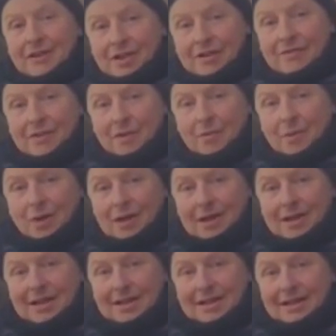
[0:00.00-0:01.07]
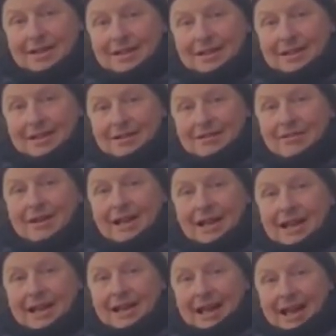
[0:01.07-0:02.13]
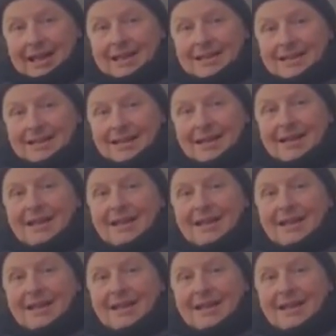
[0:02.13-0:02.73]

Servant Award. Really nice